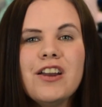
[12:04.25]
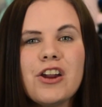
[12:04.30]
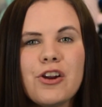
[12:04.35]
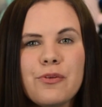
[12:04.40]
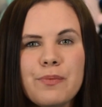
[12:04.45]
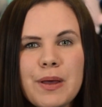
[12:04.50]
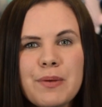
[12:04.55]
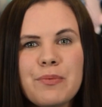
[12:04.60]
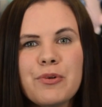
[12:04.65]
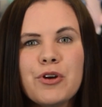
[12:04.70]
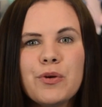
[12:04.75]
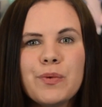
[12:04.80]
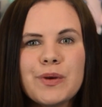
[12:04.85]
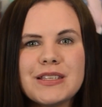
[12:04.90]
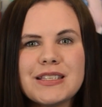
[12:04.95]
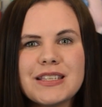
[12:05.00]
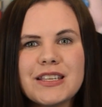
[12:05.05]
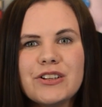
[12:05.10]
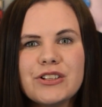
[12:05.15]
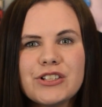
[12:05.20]
Remember,
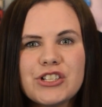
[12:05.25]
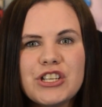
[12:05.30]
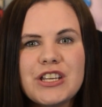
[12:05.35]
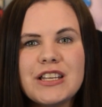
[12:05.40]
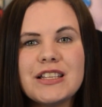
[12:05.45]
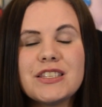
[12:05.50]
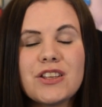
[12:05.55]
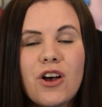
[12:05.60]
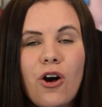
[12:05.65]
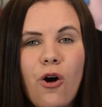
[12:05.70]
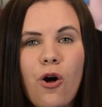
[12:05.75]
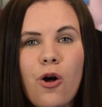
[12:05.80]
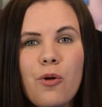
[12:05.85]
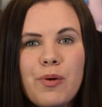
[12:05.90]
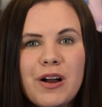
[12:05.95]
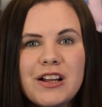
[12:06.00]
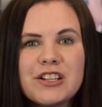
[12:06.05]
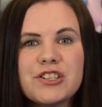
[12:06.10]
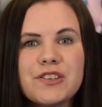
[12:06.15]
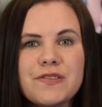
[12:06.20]
with skill cheats, a whole
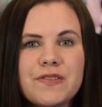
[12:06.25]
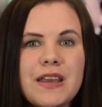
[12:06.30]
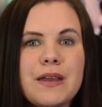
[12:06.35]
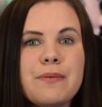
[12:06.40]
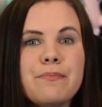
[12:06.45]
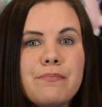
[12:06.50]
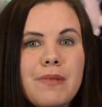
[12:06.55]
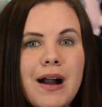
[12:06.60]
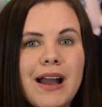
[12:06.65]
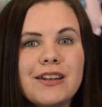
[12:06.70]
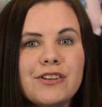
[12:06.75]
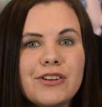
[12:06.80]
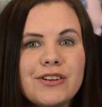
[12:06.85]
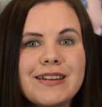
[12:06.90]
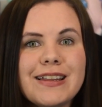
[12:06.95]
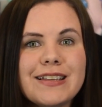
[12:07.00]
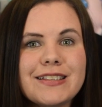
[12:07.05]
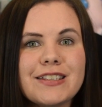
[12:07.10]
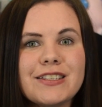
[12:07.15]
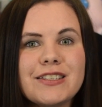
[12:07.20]
bunch of them might not
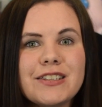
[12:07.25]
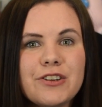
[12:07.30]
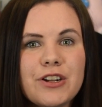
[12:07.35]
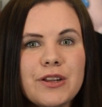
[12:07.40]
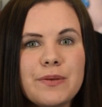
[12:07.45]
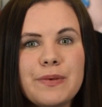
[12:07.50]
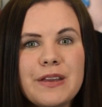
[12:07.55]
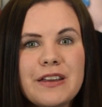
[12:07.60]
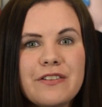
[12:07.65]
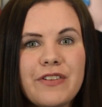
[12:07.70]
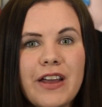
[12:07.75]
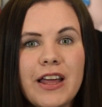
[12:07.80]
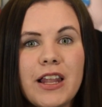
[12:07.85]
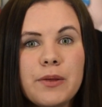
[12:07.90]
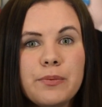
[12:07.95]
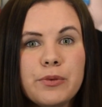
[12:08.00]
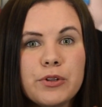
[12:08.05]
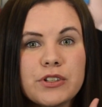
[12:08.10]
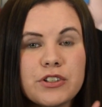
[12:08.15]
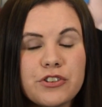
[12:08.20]
necessarily be
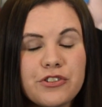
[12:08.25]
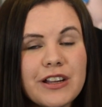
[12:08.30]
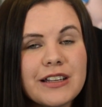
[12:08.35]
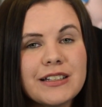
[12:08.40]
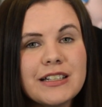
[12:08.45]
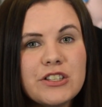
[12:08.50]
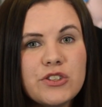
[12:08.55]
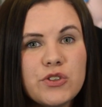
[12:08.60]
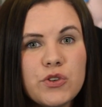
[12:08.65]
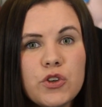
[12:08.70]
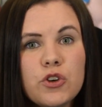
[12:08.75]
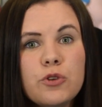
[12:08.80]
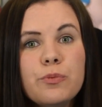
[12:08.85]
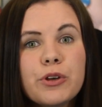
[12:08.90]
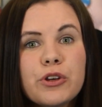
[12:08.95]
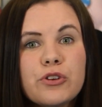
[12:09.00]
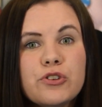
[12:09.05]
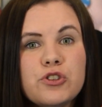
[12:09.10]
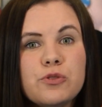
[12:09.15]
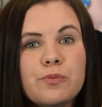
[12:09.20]
available directly to you
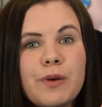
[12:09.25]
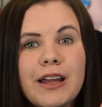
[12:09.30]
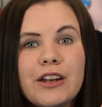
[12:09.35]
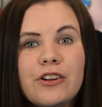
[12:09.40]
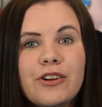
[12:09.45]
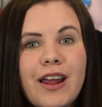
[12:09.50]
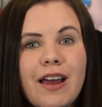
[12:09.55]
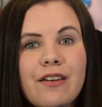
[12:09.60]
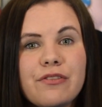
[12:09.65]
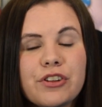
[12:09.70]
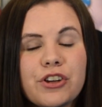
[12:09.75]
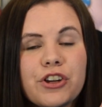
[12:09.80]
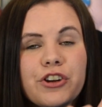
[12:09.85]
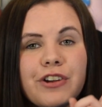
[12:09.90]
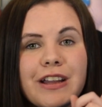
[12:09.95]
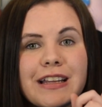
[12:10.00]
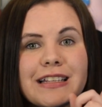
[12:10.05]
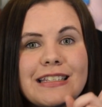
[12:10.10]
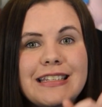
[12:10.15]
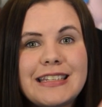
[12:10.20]
because you might not have the
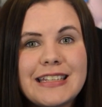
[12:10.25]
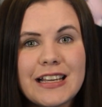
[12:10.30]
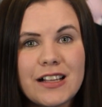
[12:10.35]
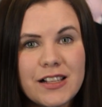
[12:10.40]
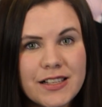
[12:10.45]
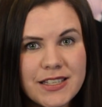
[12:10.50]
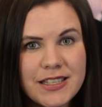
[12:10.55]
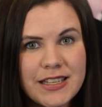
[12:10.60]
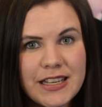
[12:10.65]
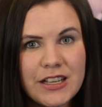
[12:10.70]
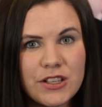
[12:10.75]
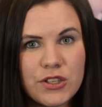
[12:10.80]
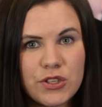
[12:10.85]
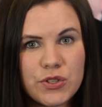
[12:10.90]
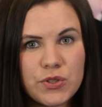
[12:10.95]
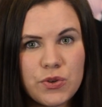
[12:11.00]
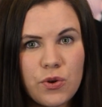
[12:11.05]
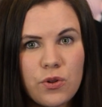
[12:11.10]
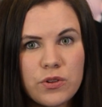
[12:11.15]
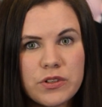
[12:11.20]
correct DLC
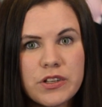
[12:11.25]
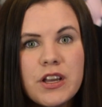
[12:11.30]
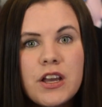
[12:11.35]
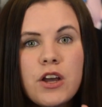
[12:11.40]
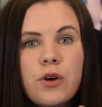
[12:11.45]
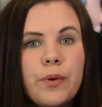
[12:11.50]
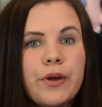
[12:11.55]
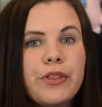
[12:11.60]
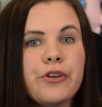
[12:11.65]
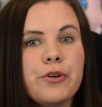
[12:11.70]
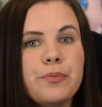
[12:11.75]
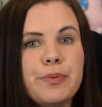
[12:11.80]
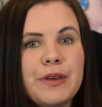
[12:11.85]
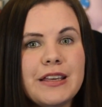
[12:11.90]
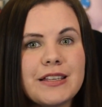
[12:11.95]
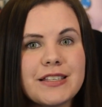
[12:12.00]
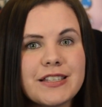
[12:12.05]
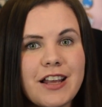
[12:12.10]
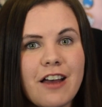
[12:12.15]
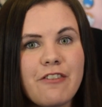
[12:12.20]
installed, whether it
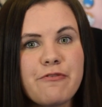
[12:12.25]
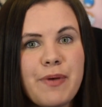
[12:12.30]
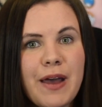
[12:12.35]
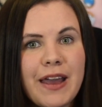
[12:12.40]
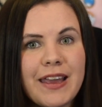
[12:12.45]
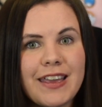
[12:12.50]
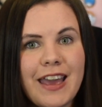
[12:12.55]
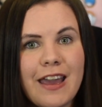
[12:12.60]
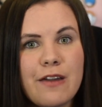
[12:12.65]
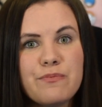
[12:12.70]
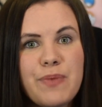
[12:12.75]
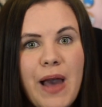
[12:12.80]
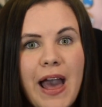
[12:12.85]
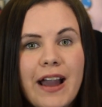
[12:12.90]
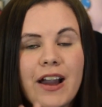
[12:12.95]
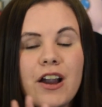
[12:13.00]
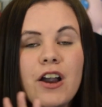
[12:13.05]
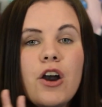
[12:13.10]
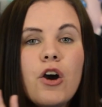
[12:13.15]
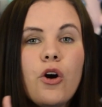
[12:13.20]
be a stuff pack, game
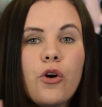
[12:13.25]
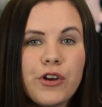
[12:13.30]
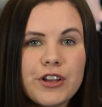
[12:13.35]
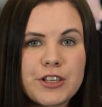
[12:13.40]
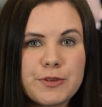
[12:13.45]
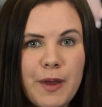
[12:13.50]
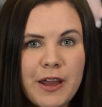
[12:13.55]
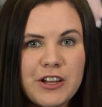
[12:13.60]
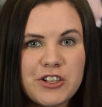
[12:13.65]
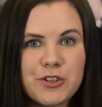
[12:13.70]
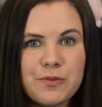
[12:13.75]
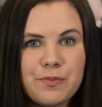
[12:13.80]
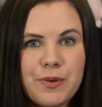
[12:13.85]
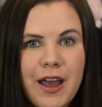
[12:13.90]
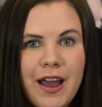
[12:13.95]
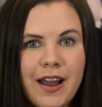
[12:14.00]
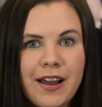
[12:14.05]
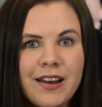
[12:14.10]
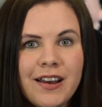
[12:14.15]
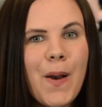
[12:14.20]
pack, or expansion
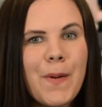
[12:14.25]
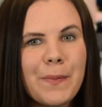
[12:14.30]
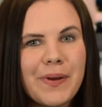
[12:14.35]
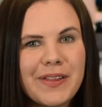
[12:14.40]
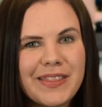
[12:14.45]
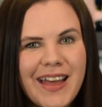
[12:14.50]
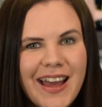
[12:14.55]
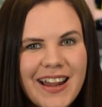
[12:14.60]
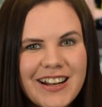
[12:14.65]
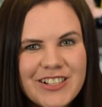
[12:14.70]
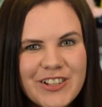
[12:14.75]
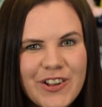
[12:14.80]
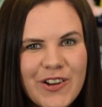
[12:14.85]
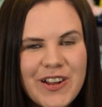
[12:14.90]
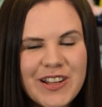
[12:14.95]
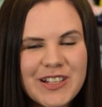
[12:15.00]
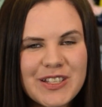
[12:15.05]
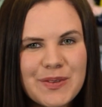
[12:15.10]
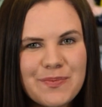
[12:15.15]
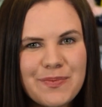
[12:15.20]
pack. But that is
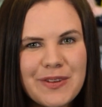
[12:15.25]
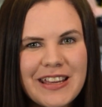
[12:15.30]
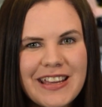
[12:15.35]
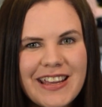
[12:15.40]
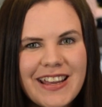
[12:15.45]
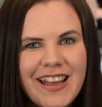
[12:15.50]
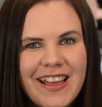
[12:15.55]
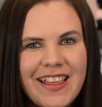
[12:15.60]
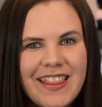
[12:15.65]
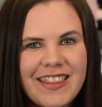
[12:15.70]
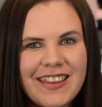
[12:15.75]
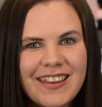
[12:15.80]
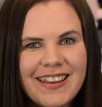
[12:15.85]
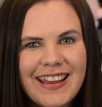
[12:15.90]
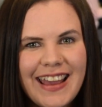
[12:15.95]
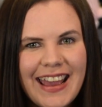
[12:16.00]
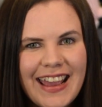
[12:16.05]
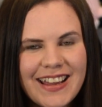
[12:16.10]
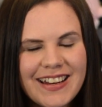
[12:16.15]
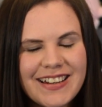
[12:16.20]
going to be
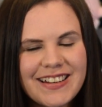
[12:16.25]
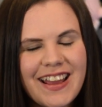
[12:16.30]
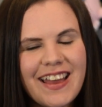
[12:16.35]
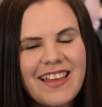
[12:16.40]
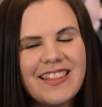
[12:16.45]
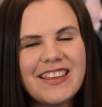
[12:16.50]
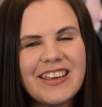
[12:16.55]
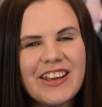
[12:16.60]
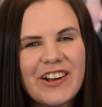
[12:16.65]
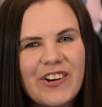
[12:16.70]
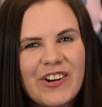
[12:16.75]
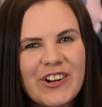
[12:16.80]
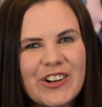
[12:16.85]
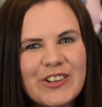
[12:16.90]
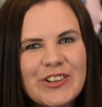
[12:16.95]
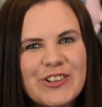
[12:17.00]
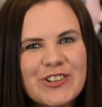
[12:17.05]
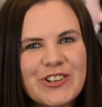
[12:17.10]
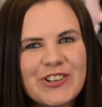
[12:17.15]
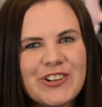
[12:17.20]
the end and the
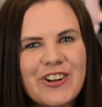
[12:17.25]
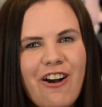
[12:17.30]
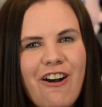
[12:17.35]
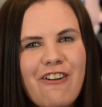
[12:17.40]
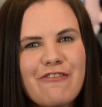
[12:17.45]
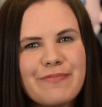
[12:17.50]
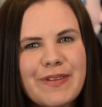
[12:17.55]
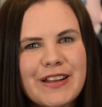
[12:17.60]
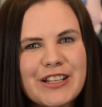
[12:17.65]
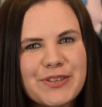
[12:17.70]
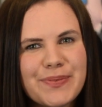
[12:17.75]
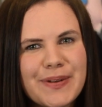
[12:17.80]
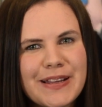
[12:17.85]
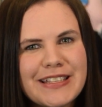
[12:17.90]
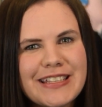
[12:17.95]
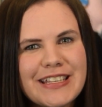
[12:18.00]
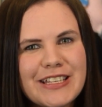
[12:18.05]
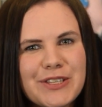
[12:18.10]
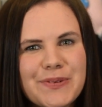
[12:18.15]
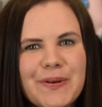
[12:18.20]
conclusion of my
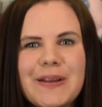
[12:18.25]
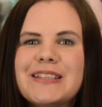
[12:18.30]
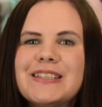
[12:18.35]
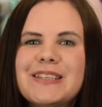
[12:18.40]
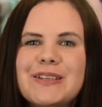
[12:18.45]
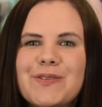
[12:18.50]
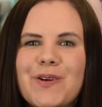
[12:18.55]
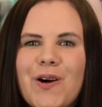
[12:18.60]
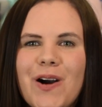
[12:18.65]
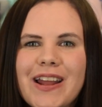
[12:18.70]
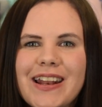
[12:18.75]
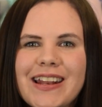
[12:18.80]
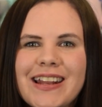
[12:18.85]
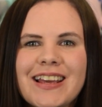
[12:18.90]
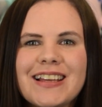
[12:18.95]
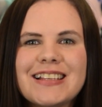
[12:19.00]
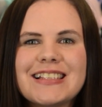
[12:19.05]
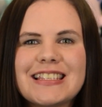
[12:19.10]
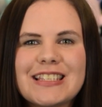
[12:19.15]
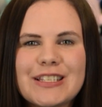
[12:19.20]
2021
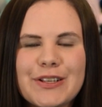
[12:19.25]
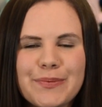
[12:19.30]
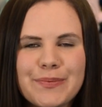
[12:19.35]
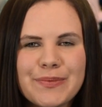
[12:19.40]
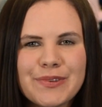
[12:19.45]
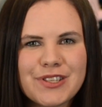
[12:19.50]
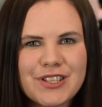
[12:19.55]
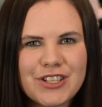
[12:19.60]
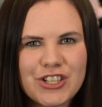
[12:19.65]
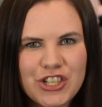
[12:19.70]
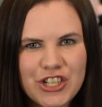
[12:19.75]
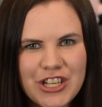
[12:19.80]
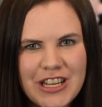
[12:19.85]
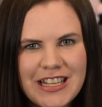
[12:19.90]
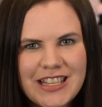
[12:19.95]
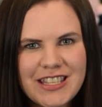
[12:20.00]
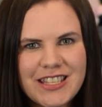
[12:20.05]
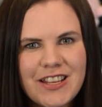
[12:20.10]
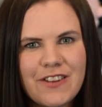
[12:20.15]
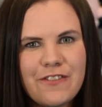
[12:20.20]
Sims
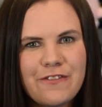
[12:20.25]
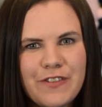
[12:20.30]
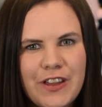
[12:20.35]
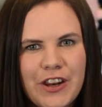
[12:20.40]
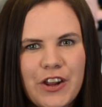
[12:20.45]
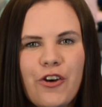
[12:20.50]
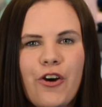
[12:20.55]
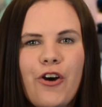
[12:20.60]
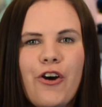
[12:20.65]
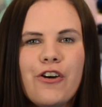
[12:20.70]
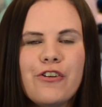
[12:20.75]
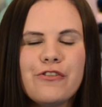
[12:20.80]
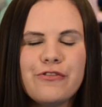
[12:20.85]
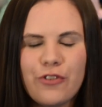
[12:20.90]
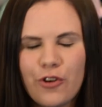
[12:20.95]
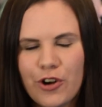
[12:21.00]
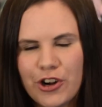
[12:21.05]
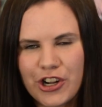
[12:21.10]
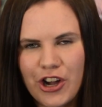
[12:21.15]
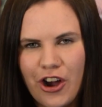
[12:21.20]
cheats video
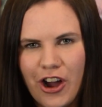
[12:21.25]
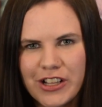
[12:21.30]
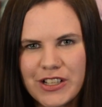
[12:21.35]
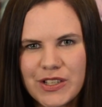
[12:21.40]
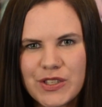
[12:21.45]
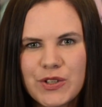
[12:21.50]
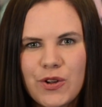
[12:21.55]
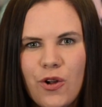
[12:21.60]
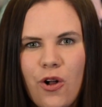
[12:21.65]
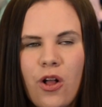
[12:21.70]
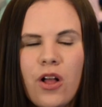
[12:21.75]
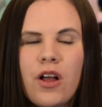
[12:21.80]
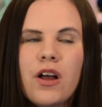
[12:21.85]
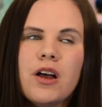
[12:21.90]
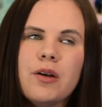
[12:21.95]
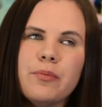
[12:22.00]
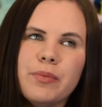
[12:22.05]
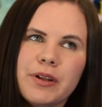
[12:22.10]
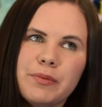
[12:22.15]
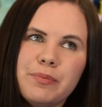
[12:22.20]
for console,
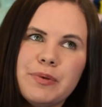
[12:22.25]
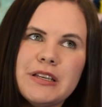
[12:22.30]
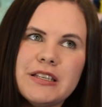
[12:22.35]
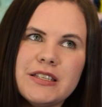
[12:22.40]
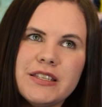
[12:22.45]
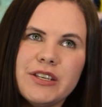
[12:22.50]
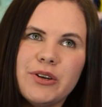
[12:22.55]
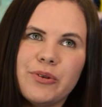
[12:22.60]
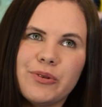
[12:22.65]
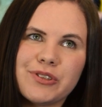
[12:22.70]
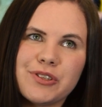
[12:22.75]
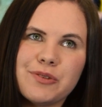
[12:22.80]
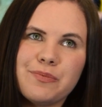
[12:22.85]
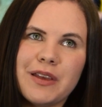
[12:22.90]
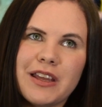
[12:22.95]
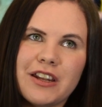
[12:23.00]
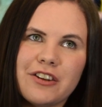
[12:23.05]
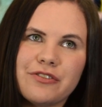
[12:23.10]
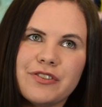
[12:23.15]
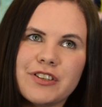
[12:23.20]
but PC also
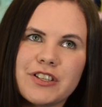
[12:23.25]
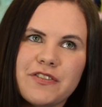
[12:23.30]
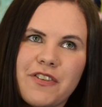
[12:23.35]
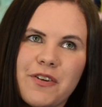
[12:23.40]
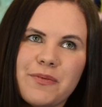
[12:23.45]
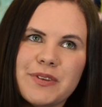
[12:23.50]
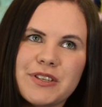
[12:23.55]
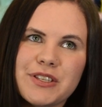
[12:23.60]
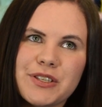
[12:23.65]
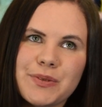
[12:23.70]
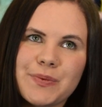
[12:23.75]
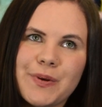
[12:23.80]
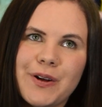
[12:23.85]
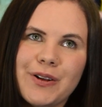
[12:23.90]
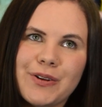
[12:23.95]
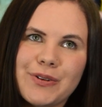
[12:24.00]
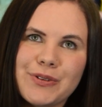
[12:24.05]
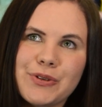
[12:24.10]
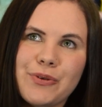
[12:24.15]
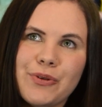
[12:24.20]
benefits from this as
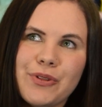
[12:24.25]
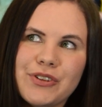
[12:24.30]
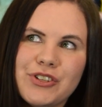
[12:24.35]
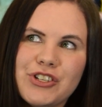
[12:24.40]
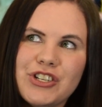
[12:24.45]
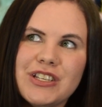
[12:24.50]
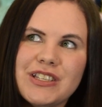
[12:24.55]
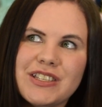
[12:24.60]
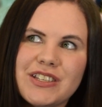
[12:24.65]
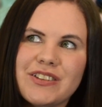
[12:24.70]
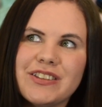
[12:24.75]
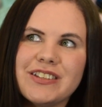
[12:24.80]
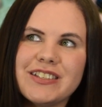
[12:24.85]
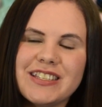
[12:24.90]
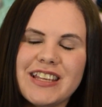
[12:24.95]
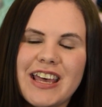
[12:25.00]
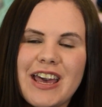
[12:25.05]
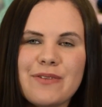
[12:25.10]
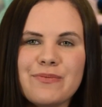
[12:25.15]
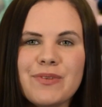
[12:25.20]
well because all the cheats are the
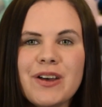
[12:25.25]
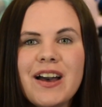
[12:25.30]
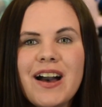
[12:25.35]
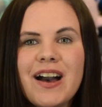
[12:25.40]
same.